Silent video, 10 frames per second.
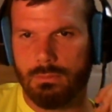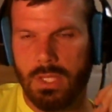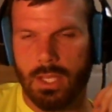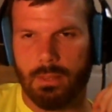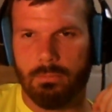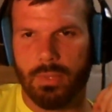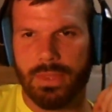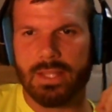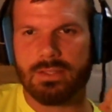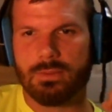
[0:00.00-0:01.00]
Yeah, but
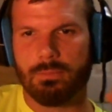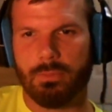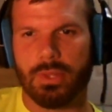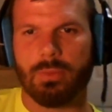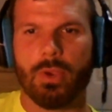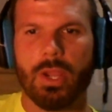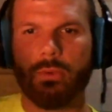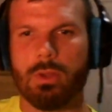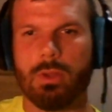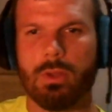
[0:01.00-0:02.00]
the
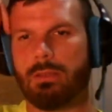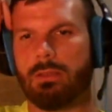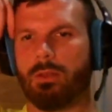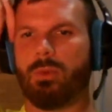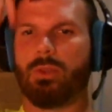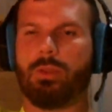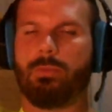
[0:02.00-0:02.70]
brain, Ethan Lobo,